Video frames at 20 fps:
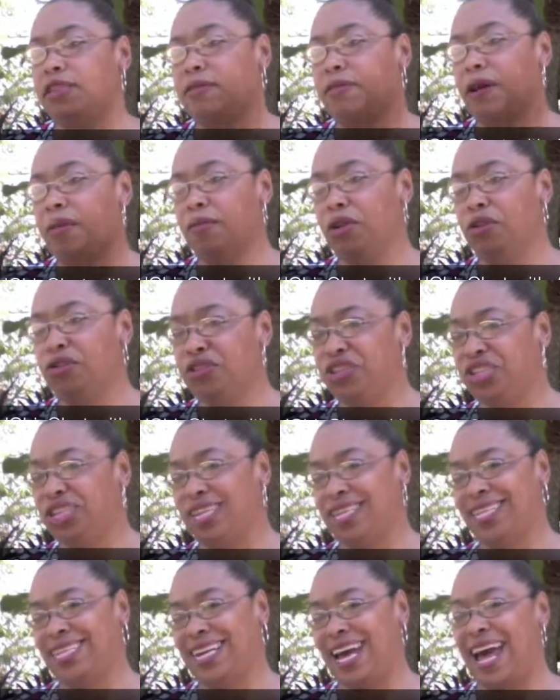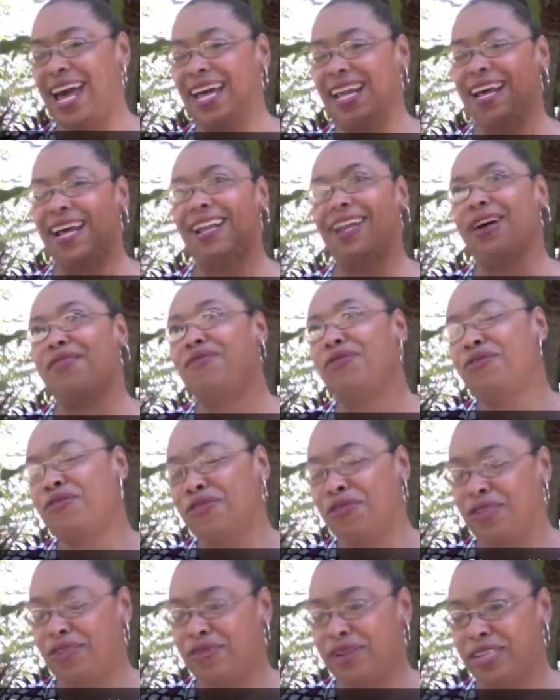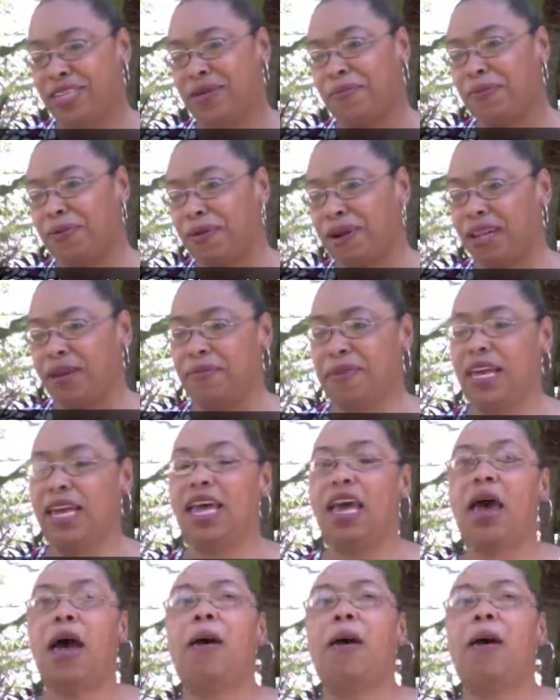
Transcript: to my Mogul Chix chat, and I love you for supporting me.